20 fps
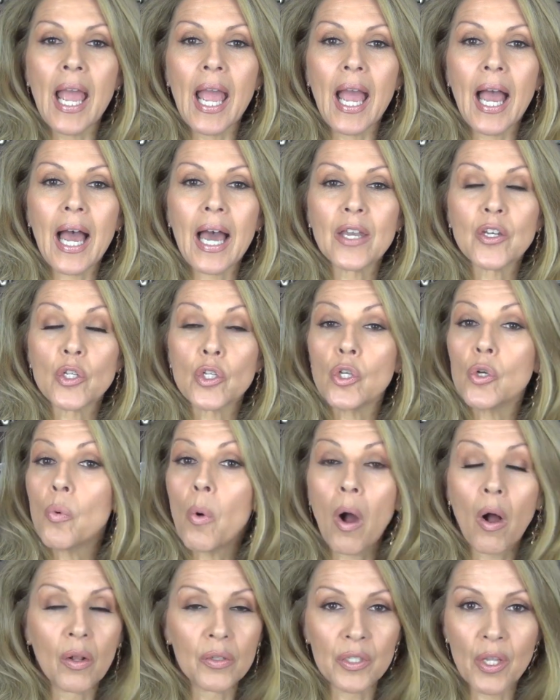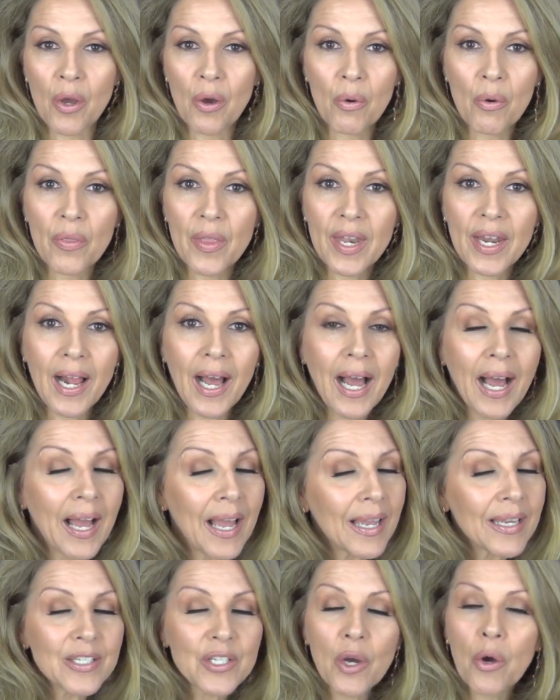and you all know that
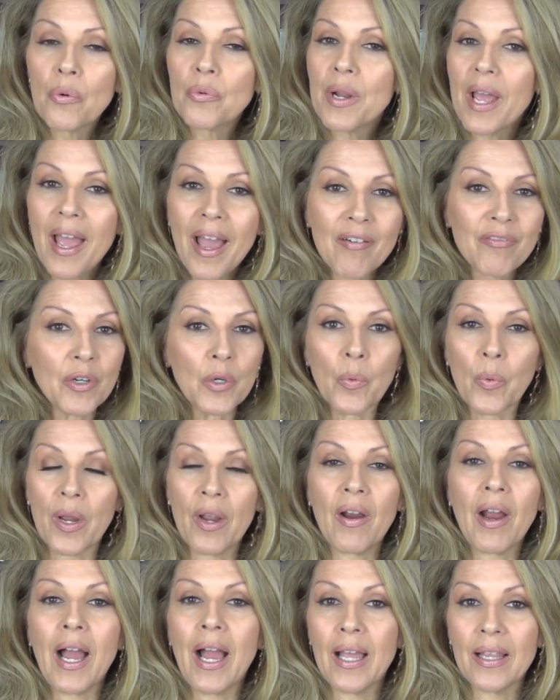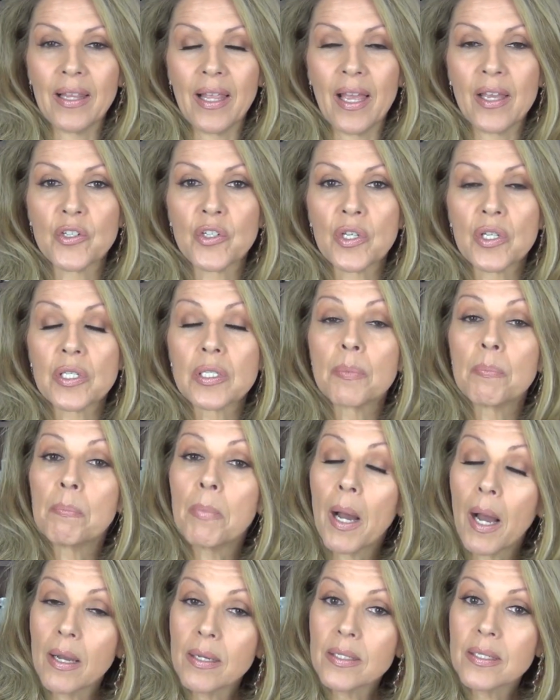I don't ever wear eyelashes,
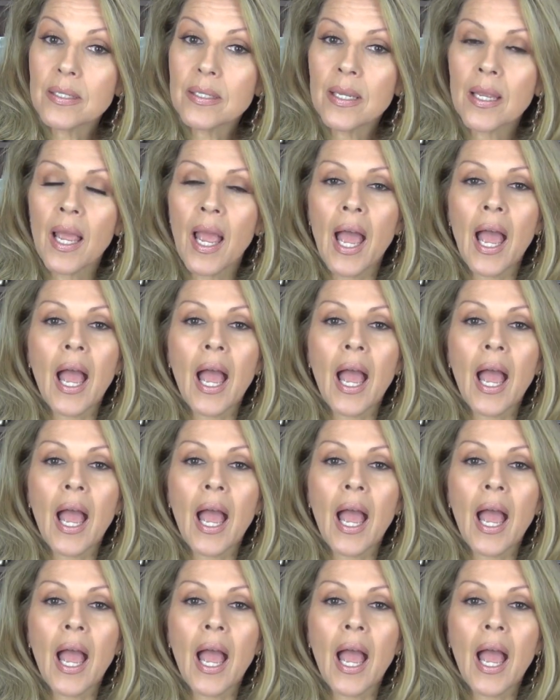but